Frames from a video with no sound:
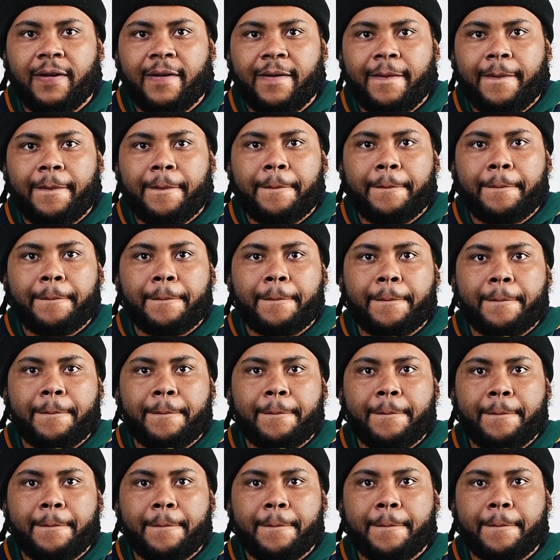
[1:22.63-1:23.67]
Okay, so
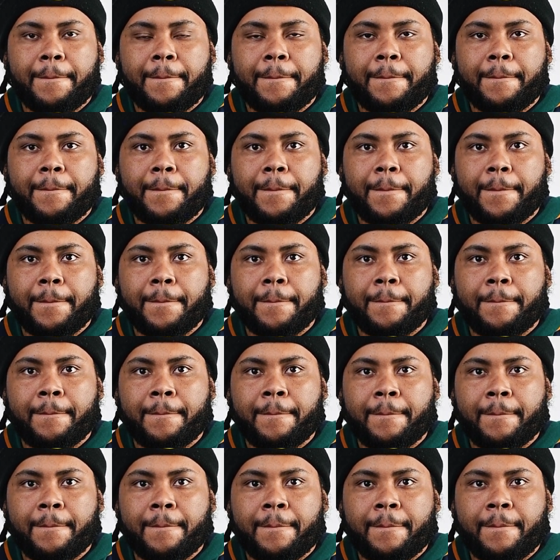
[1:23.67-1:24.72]
basically Jordan's a little
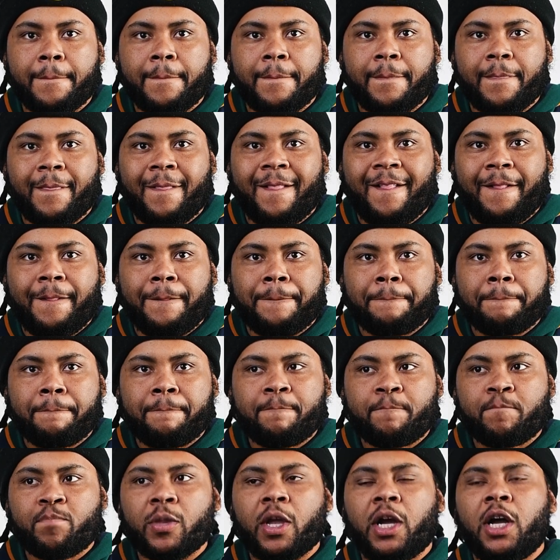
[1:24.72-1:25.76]
too intricate
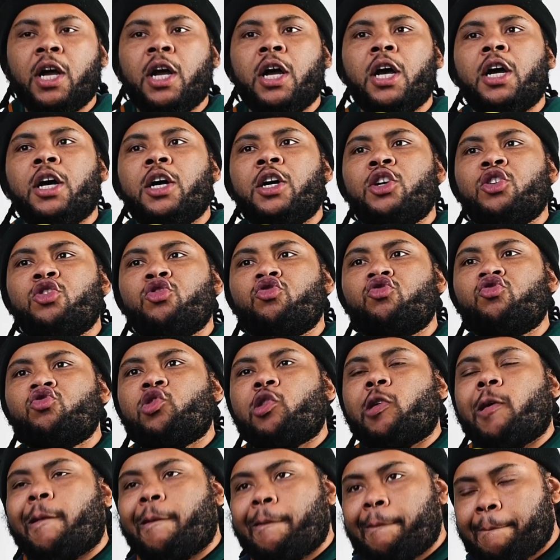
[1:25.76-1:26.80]
as far as like be
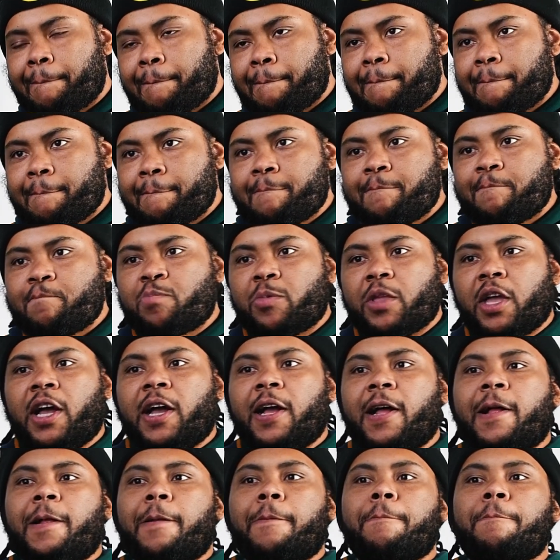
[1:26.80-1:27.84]
able to get
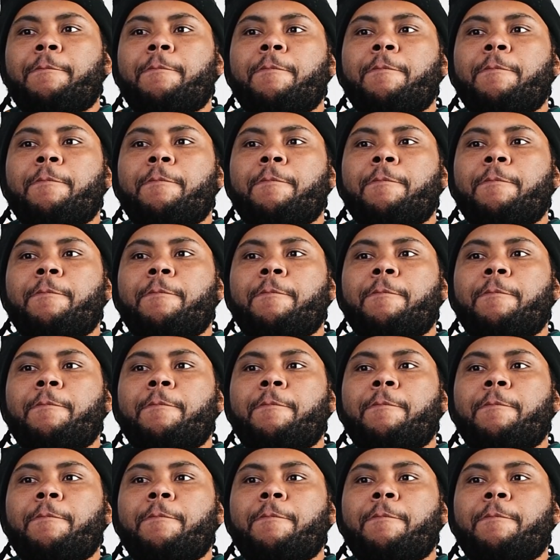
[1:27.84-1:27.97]
to.